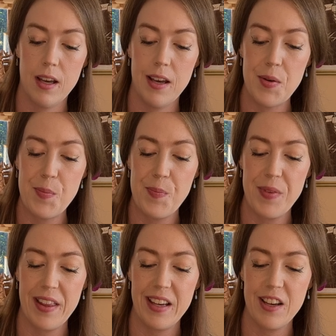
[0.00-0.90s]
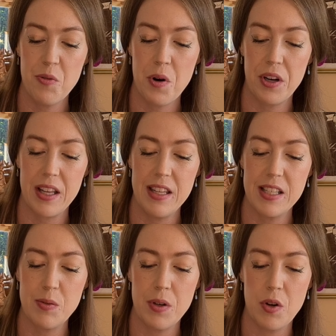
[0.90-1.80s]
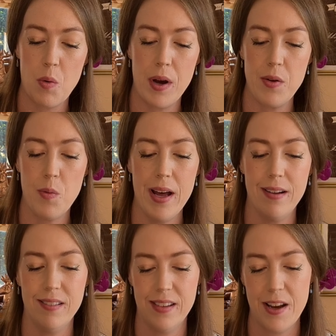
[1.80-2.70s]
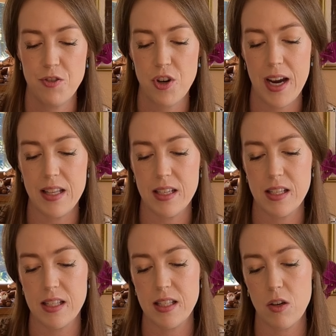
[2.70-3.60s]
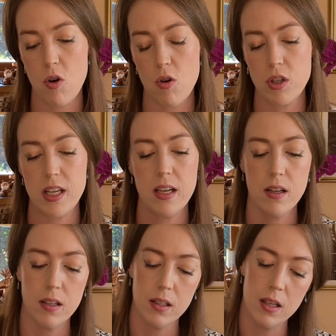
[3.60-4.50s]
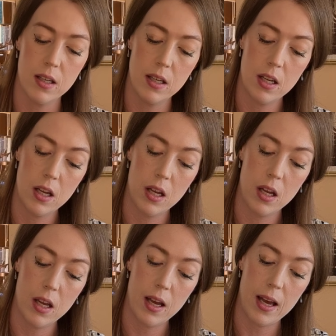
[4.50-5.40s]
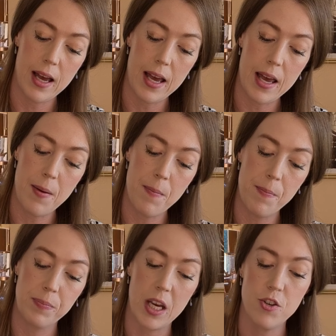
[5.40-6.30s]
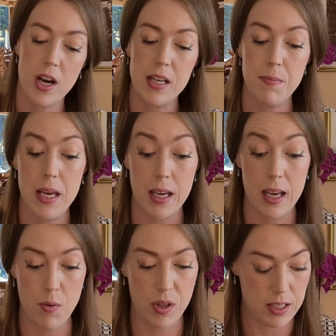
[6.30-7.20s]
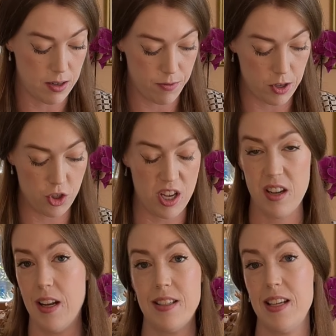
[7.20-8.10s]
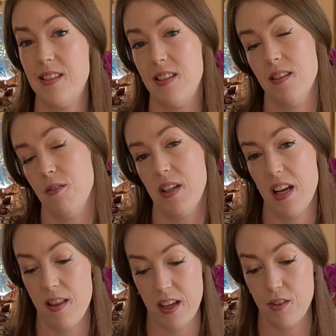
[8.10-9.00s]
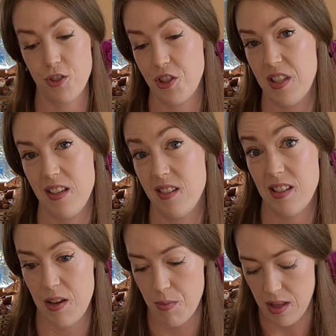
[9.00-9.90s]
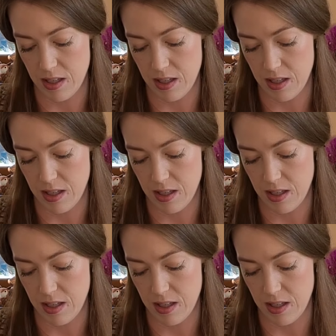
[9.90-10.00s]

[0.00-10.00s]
I think it'll work in this one quite well. I've tried this cocktail. I tried making it with a different gin, and it tasted lovely. And I think it'll just taste the same with